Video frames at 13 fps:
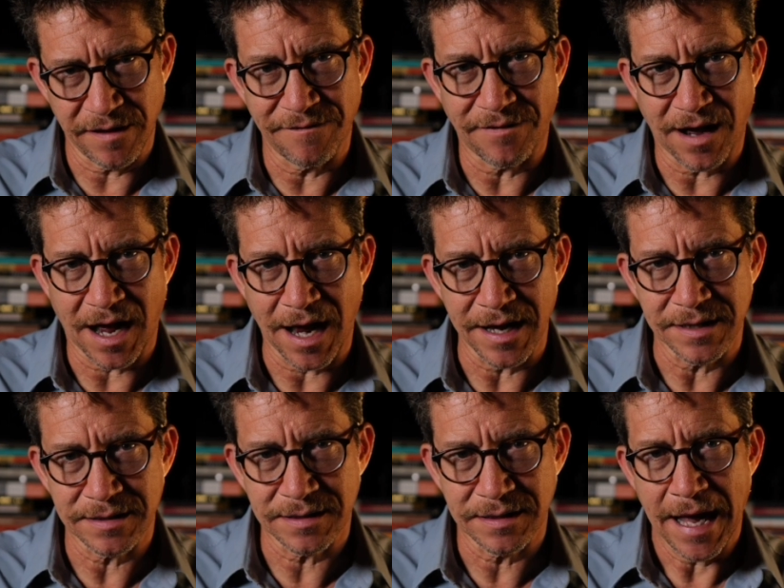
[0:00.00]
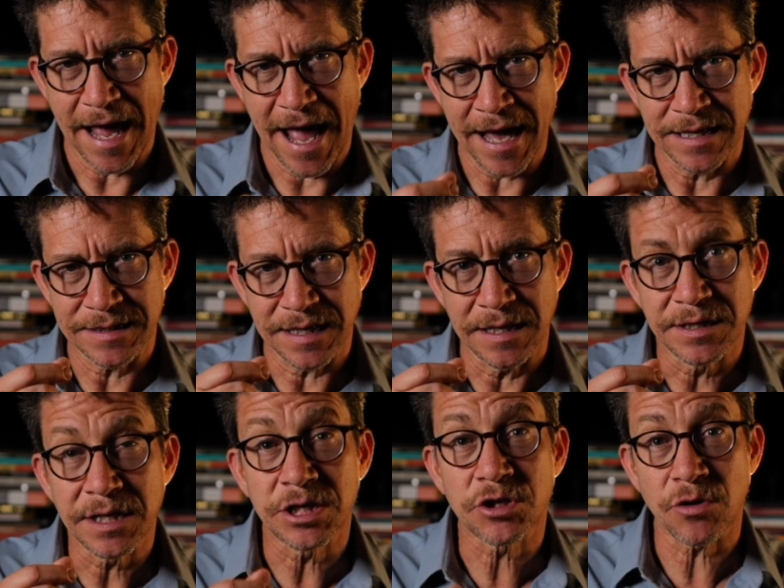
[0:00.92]
a vice has
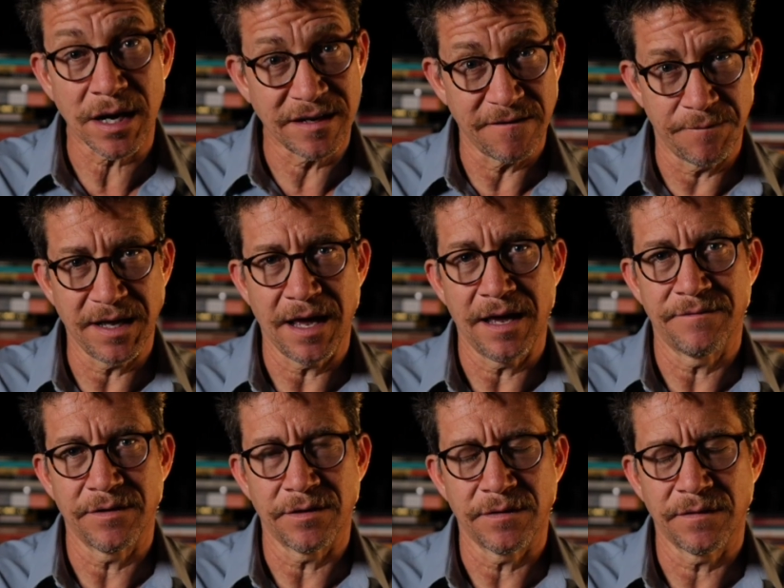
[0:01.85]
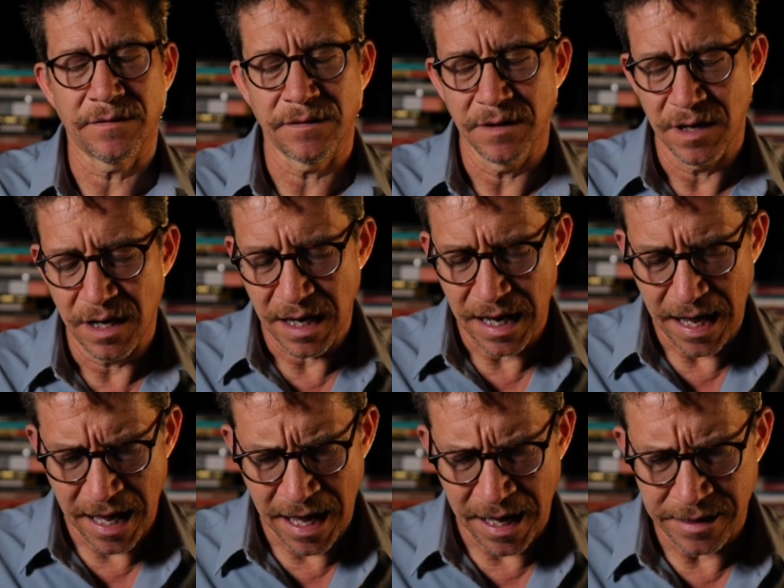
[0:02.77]
destructive behaviors
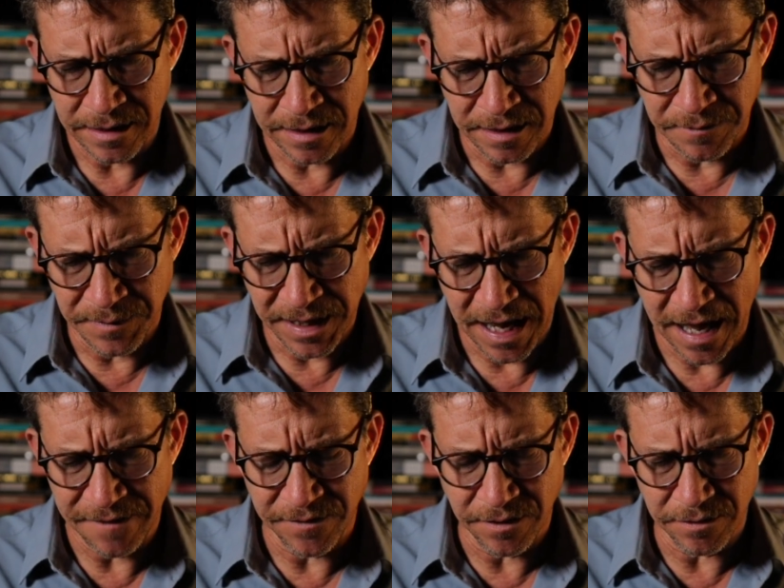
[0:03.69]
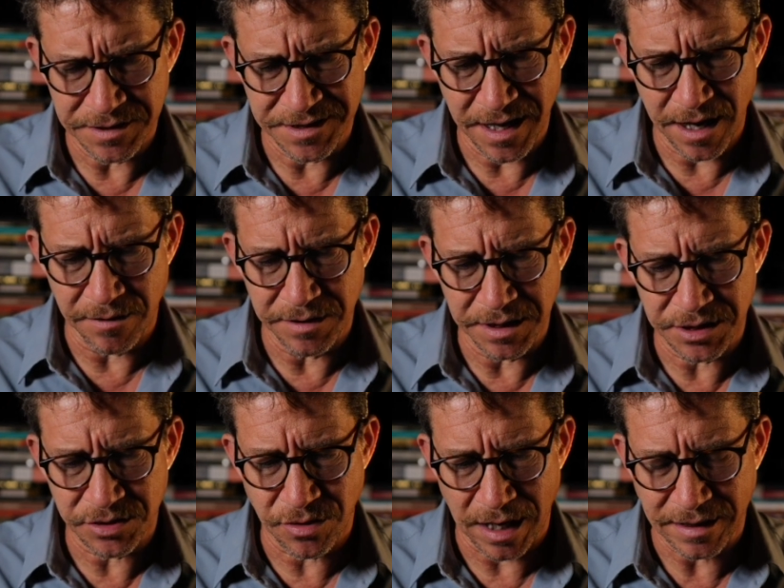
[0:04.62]
and behaviors that are
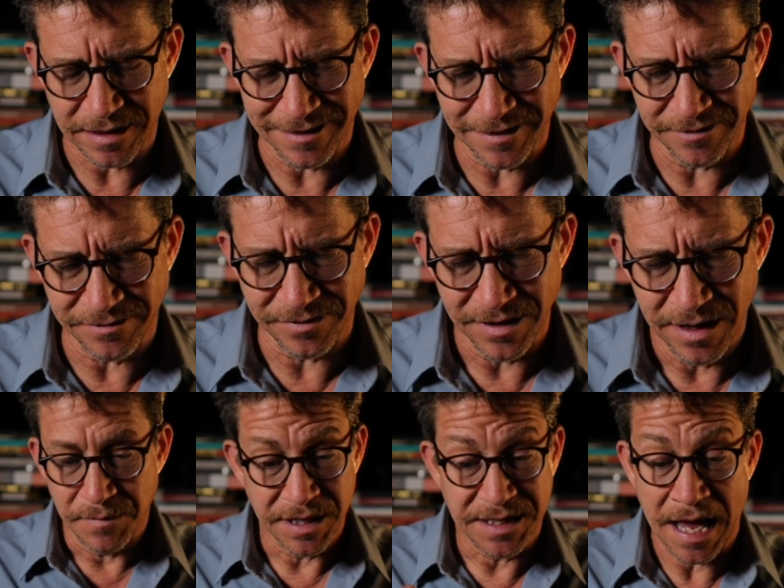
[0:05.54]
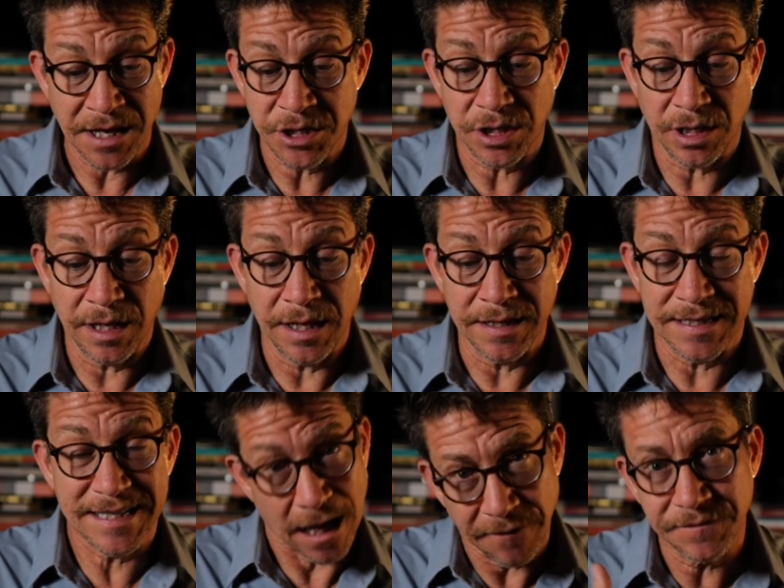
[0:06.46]
destructive, potentially
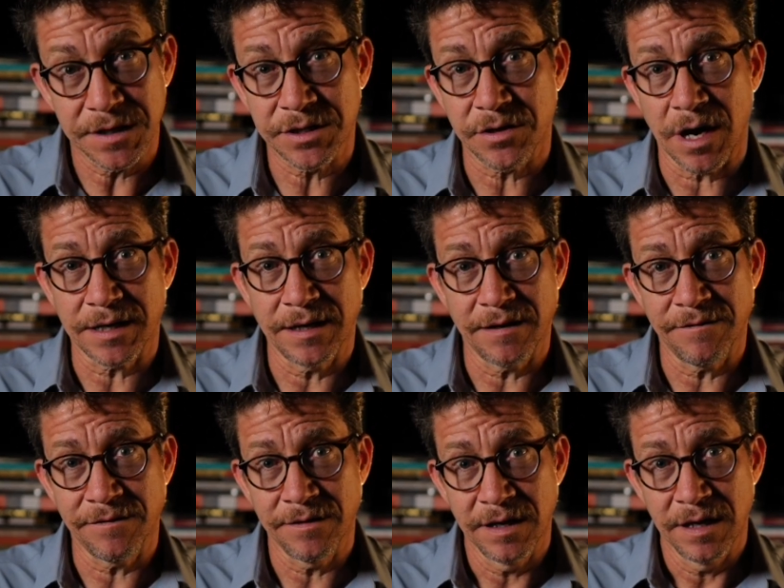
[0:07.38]
self-destructive,